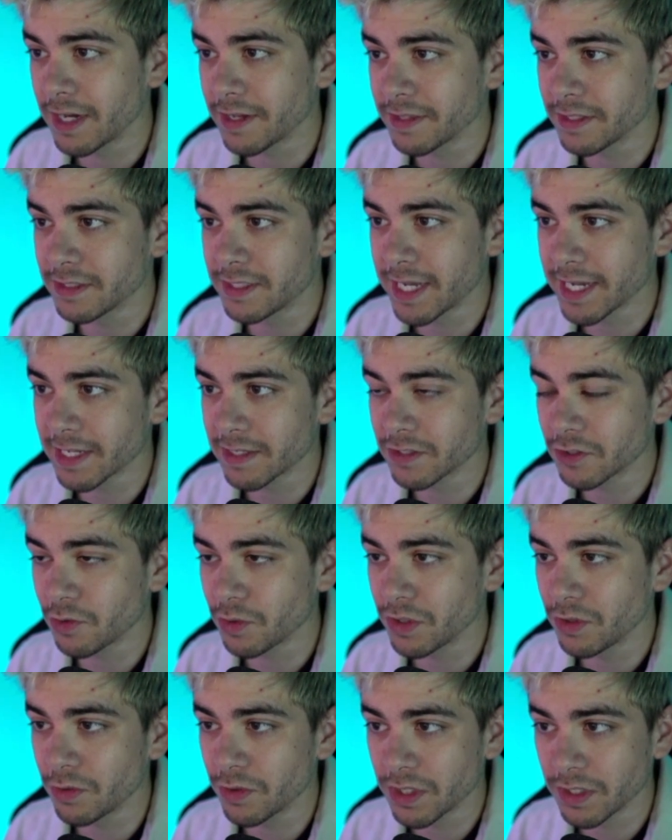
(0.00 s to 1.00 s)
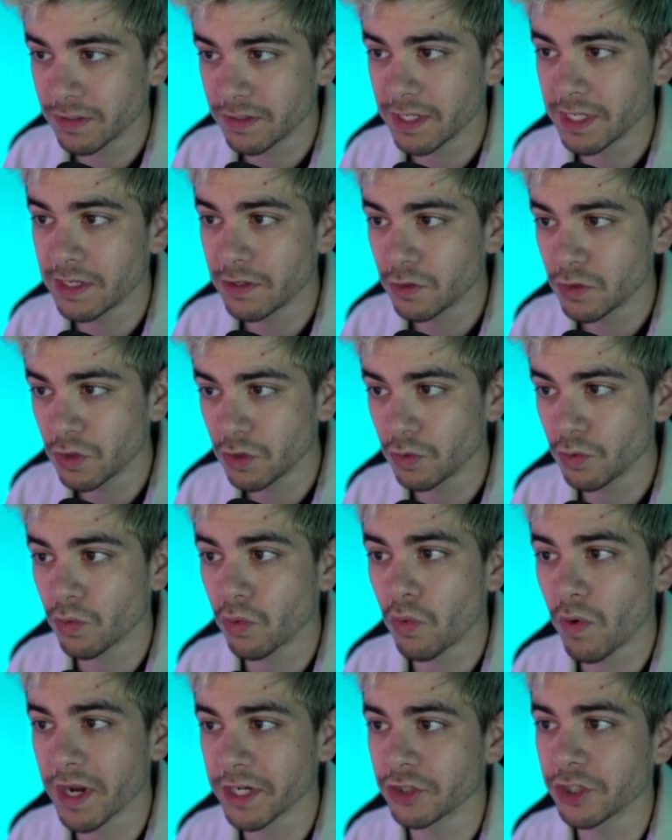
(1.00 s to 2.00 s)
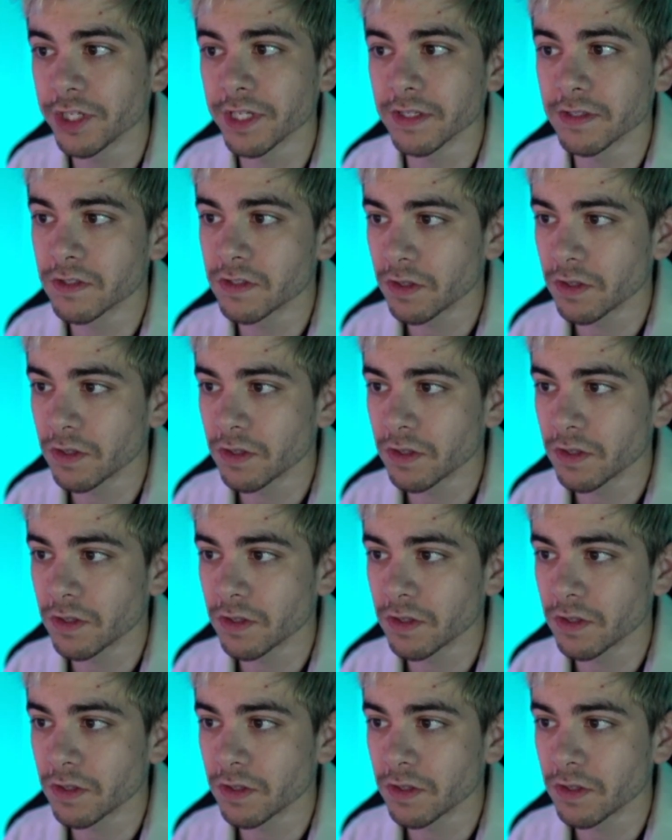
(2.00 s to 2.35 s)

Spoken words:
This deck is going to continue to crush it.